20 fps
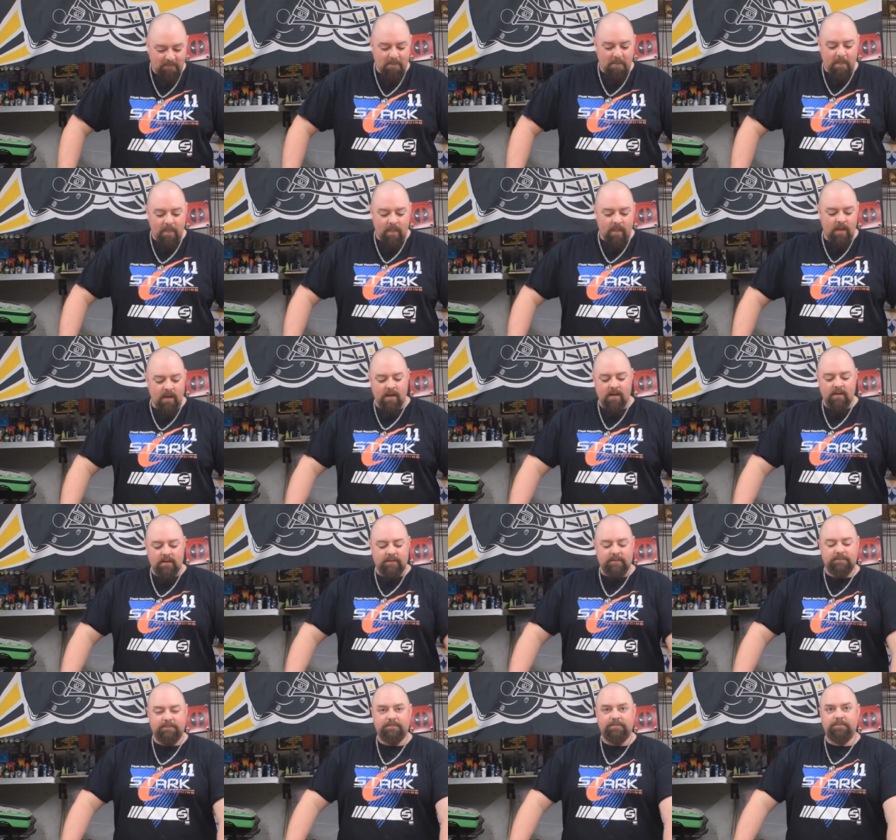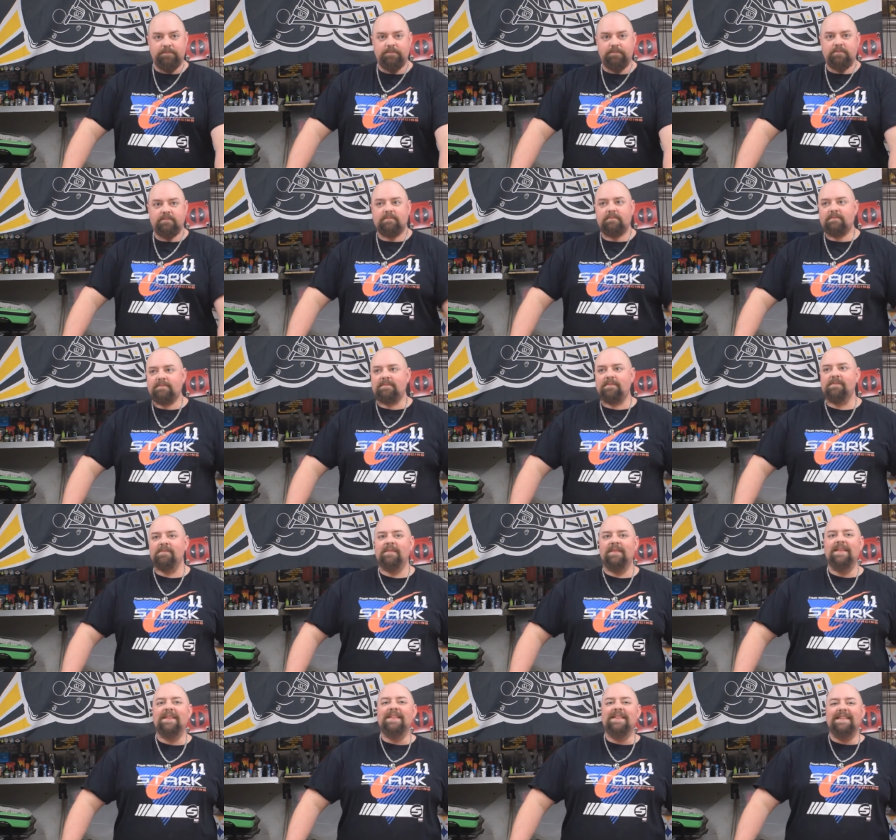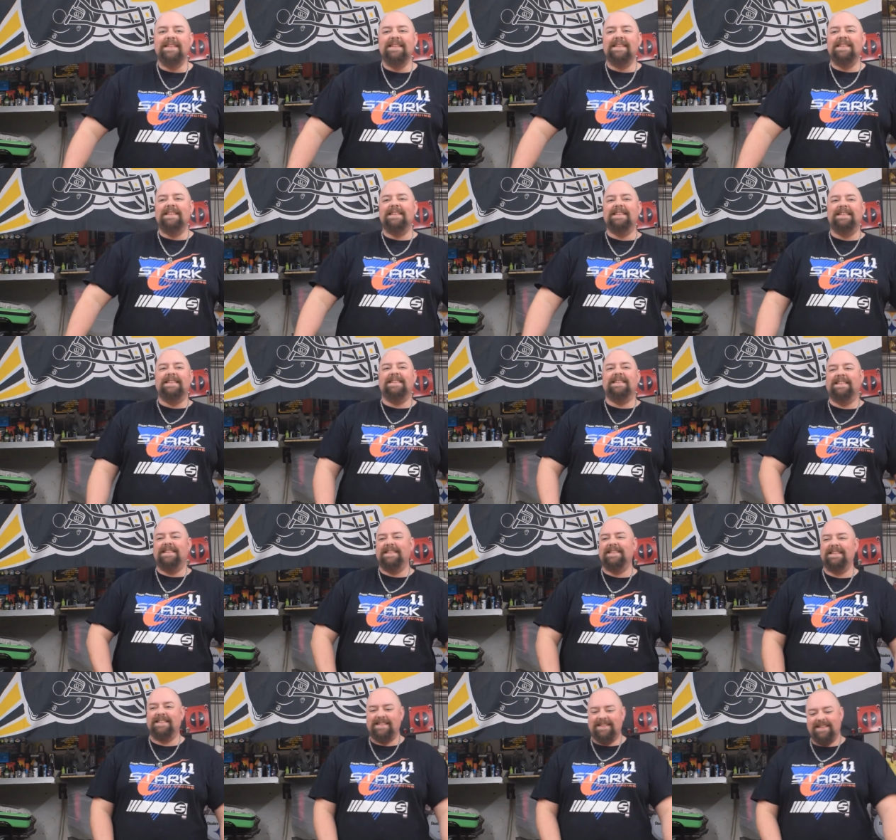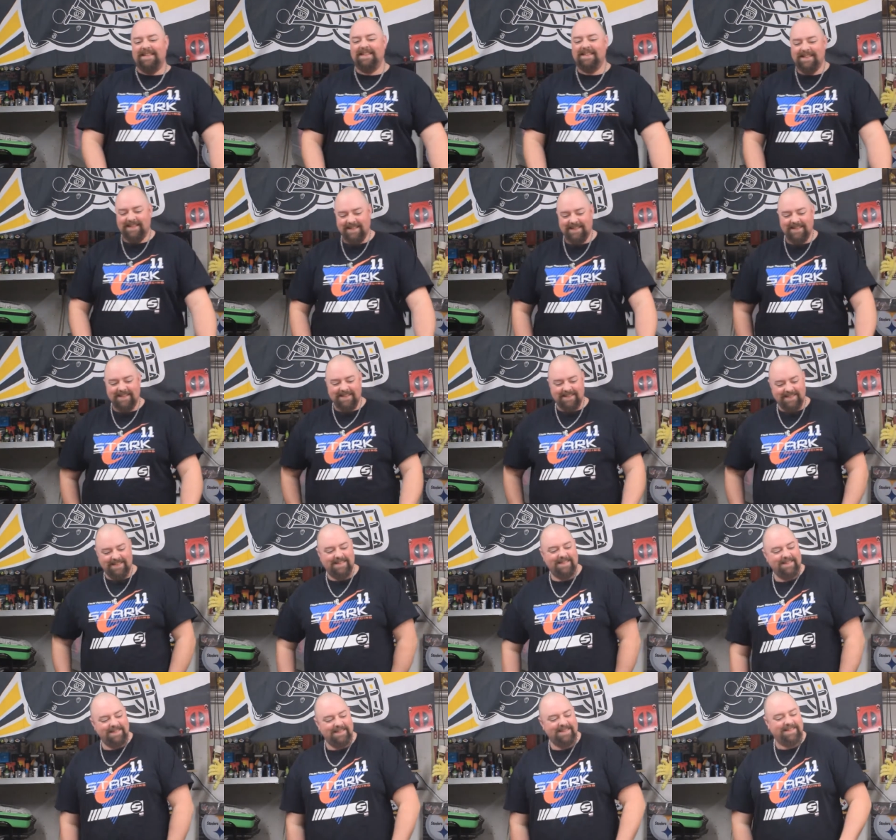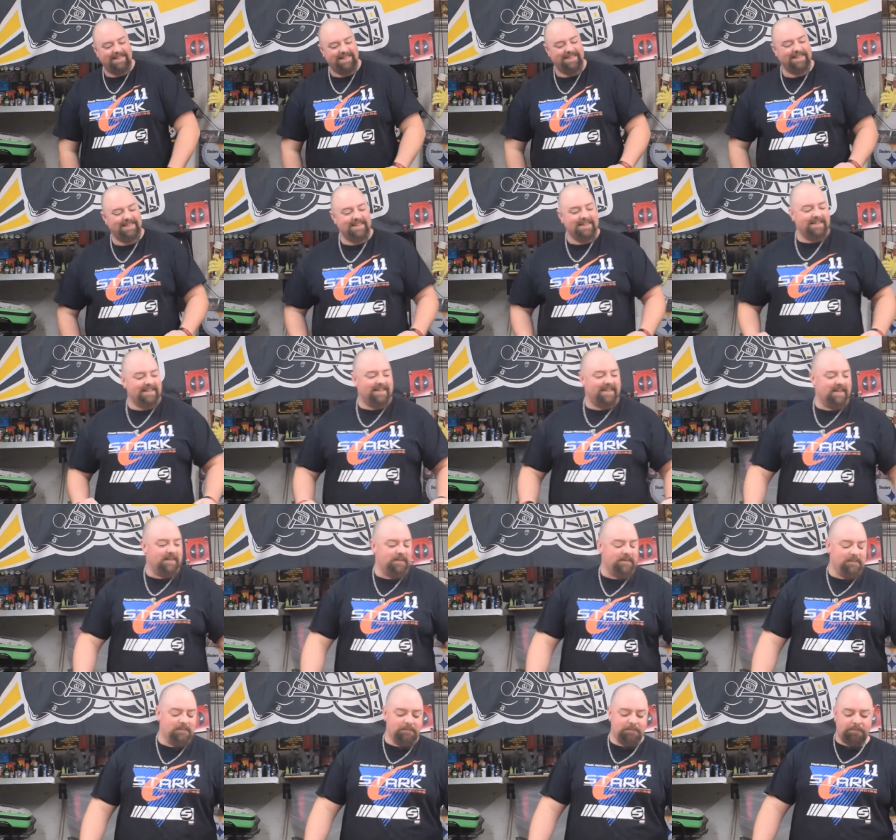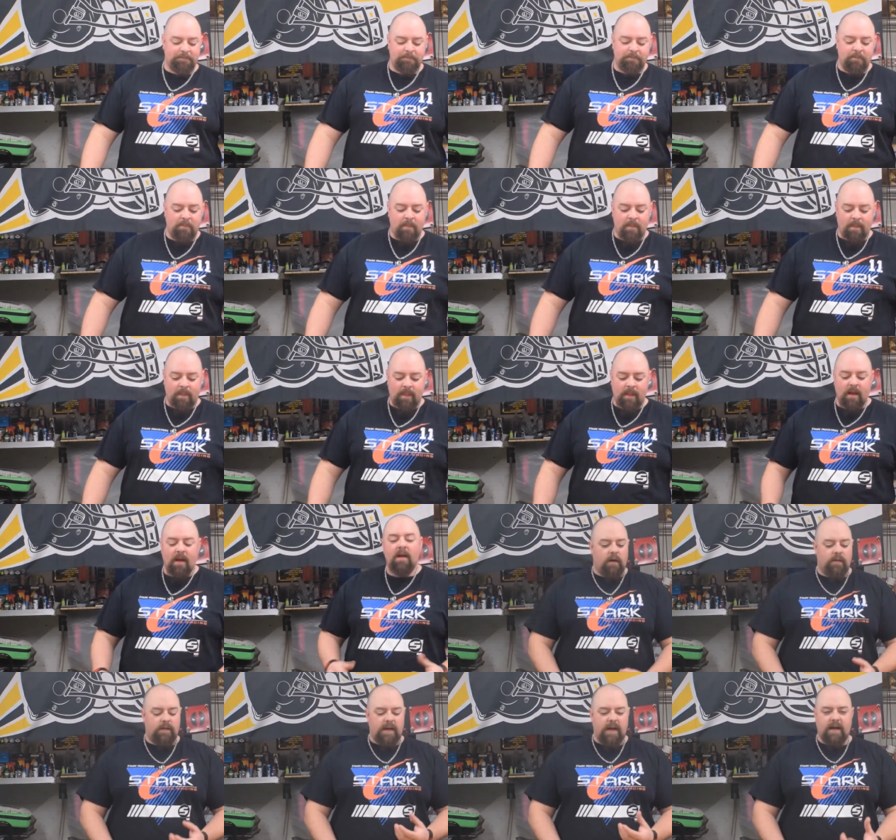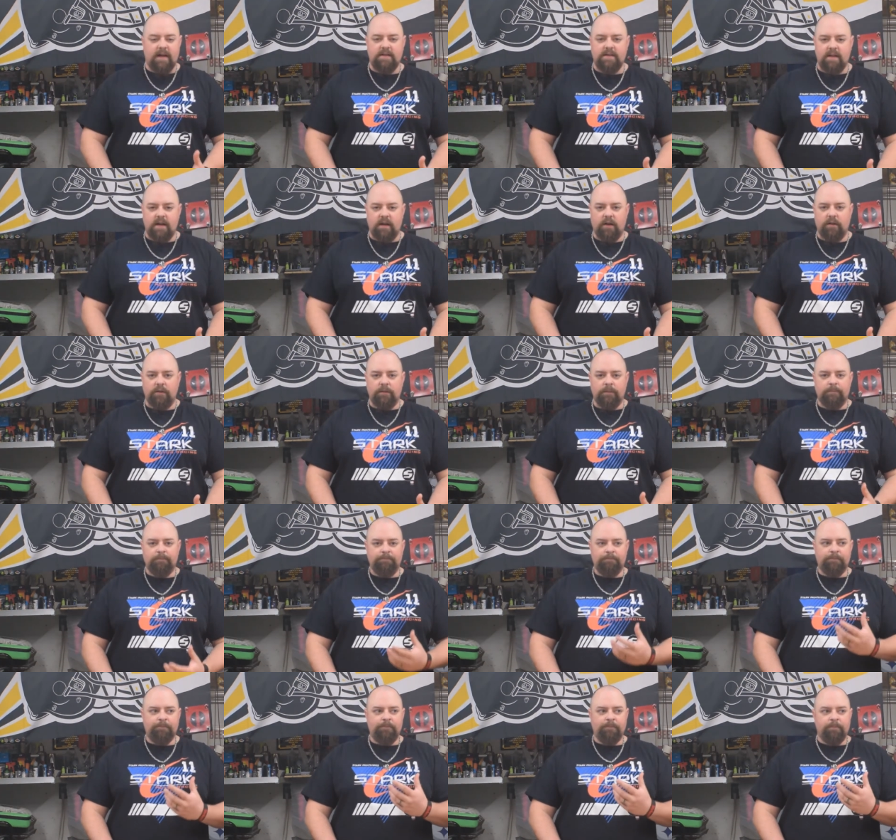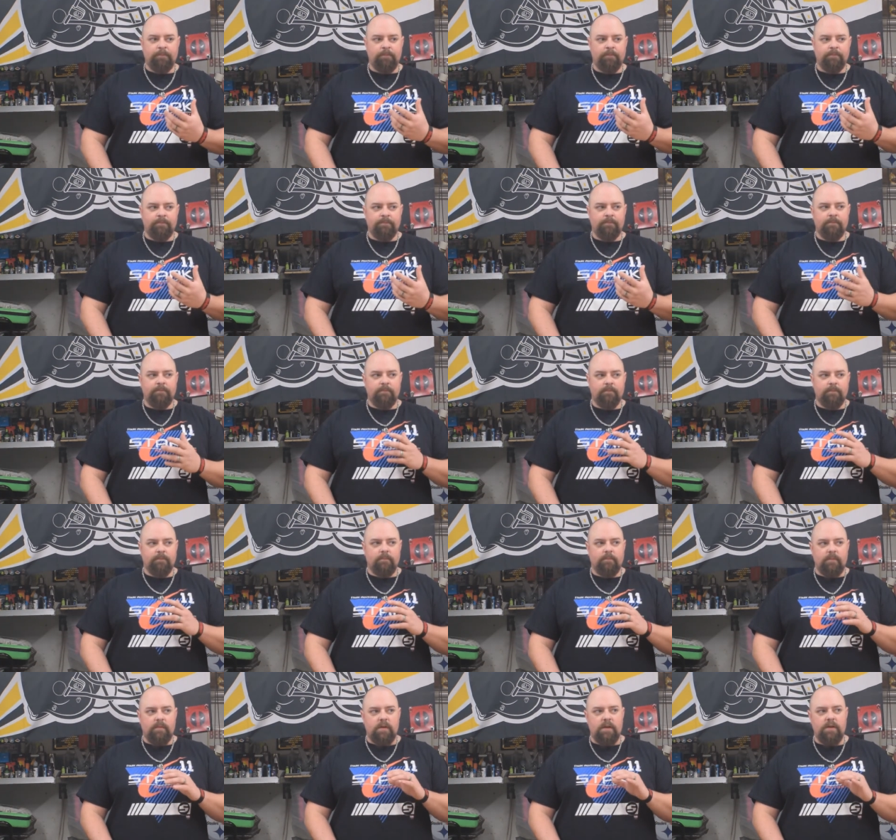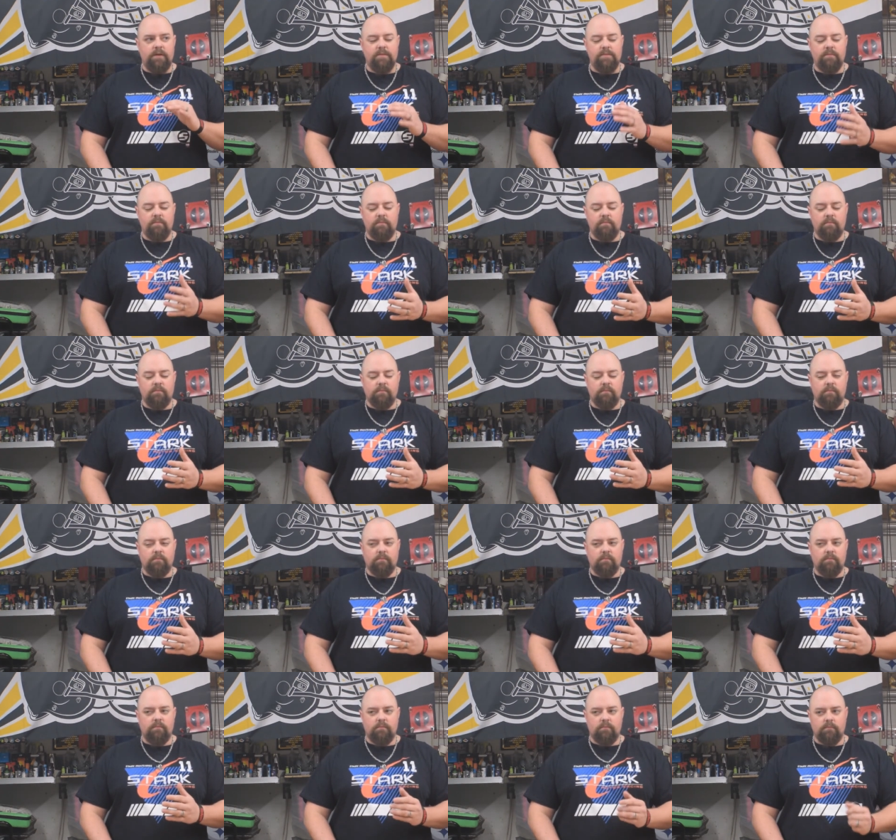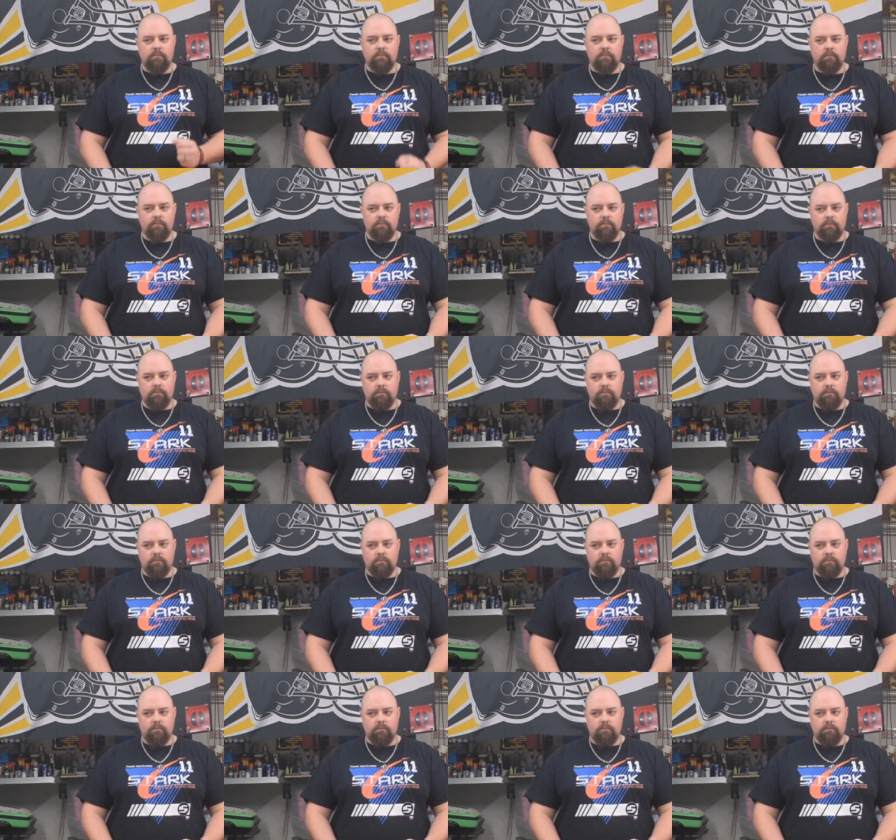Chris, ready to go home. He's on a warpath. On the exhale, you... That's